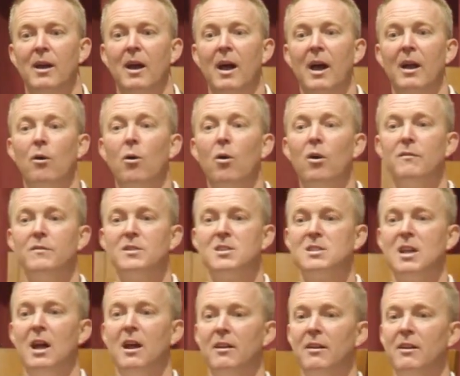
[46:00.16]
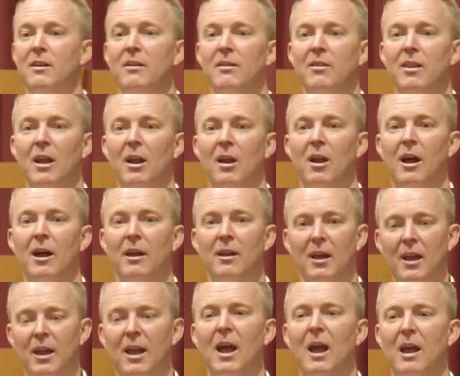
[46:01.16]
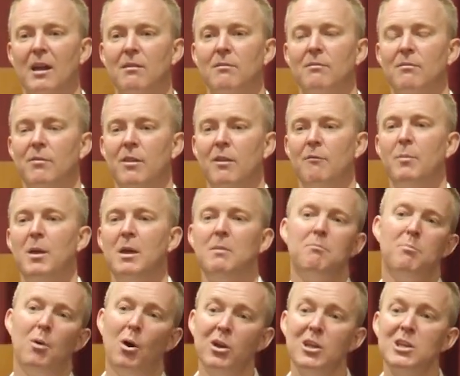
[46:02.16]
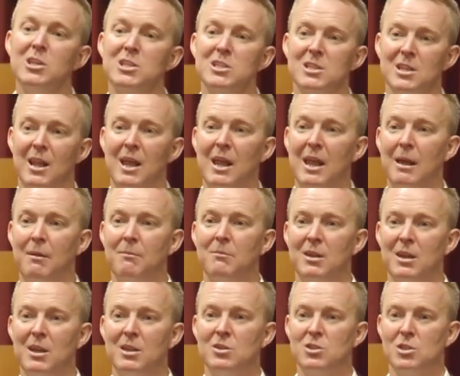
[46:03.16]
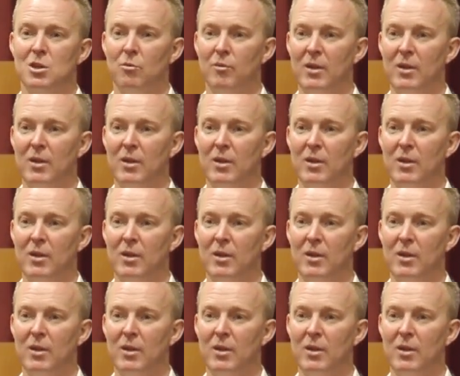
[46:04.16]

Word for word: And all of a sudden, they're like, okay, They've been body slammed into